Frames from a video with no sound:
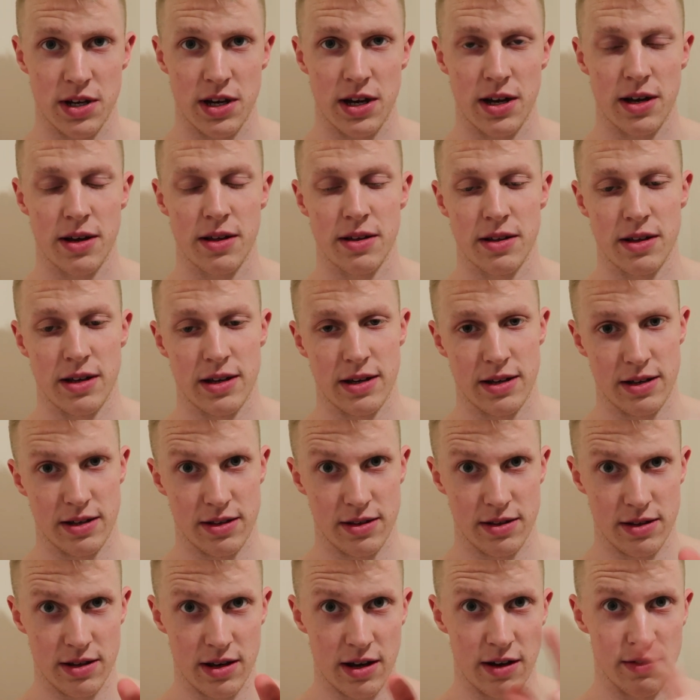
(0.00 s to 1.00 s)
are,
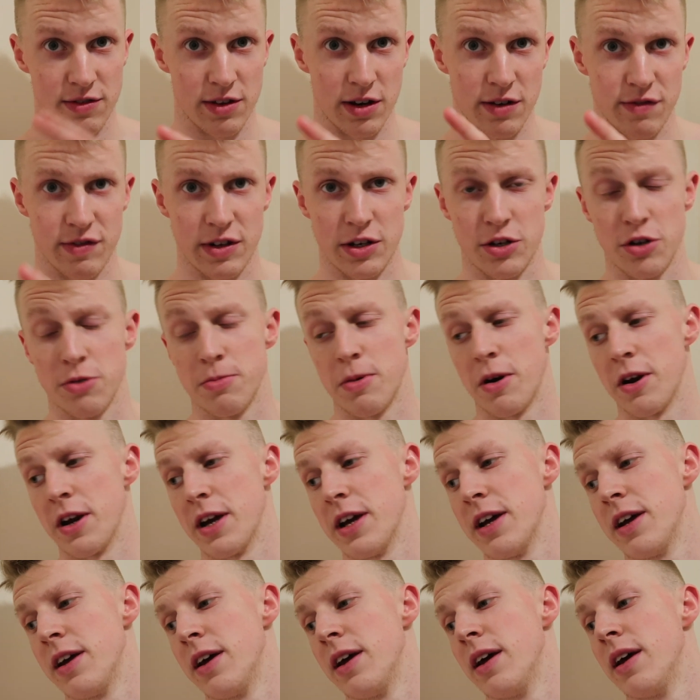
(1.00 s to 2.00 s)
I've done a video about
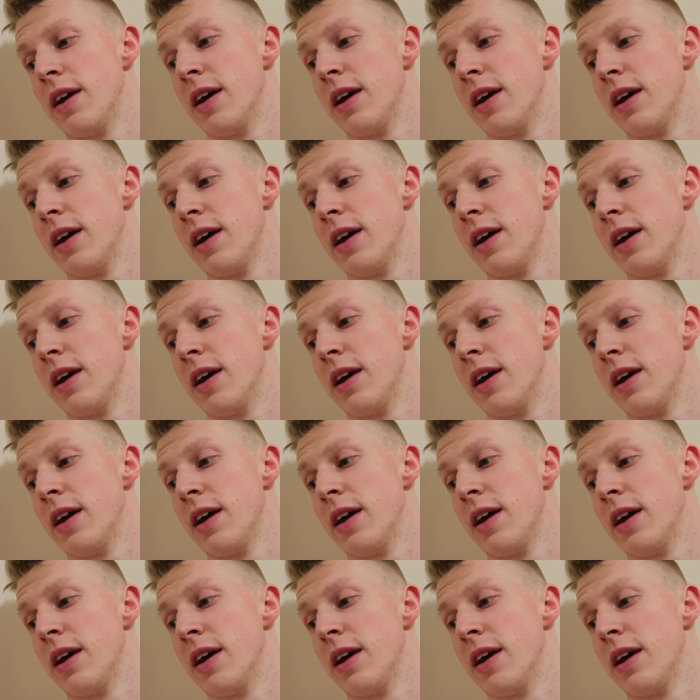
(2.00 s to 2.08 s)
it.